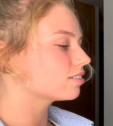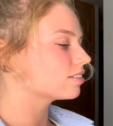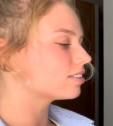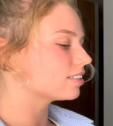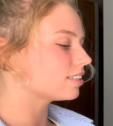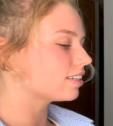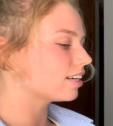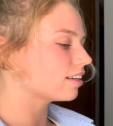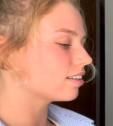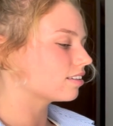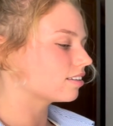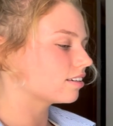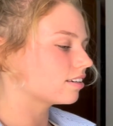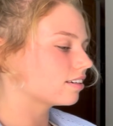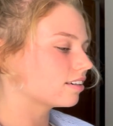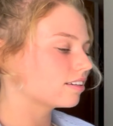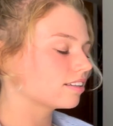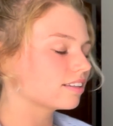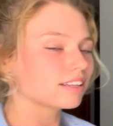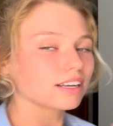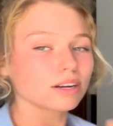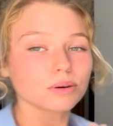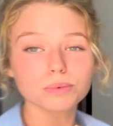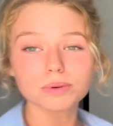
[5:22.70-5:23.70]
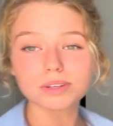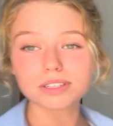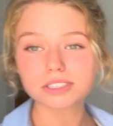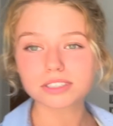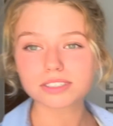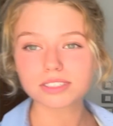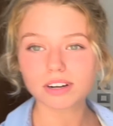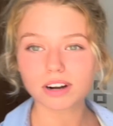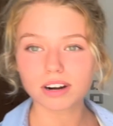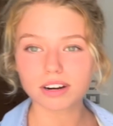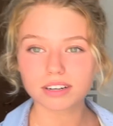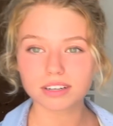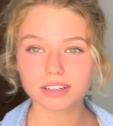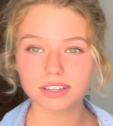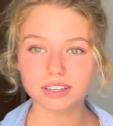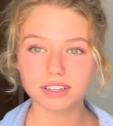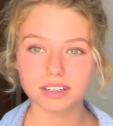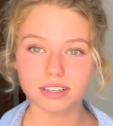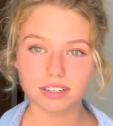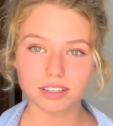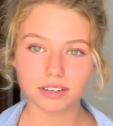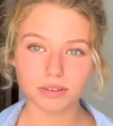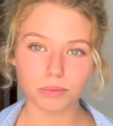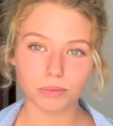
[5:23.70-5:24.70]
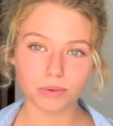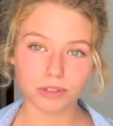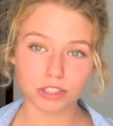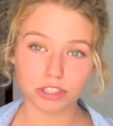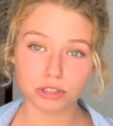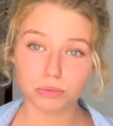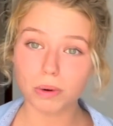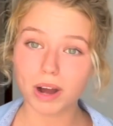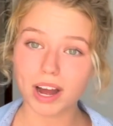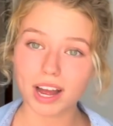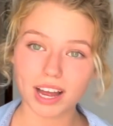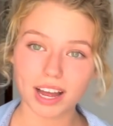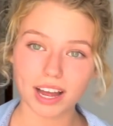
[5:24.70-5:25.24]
together that we started, which is why I